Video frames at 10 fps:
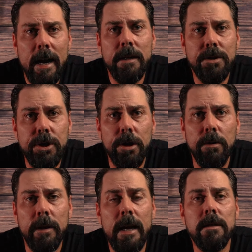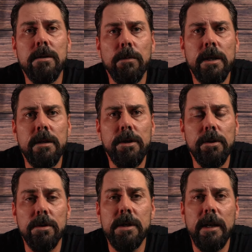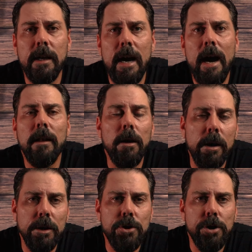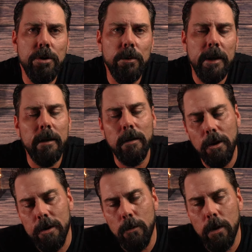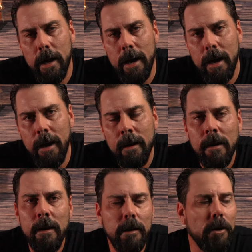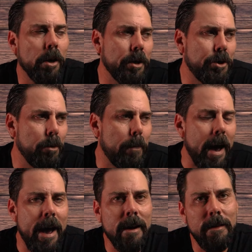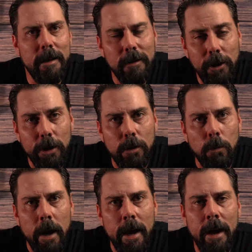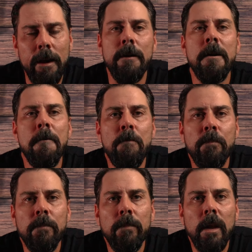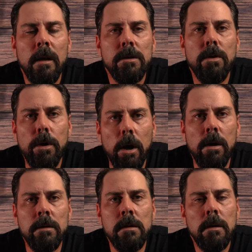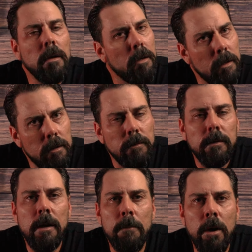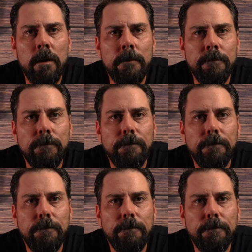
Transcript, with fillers: guys do, and that's the reason you'll see a guy look at you and then look away, look at you back and then look away. So girls, come on.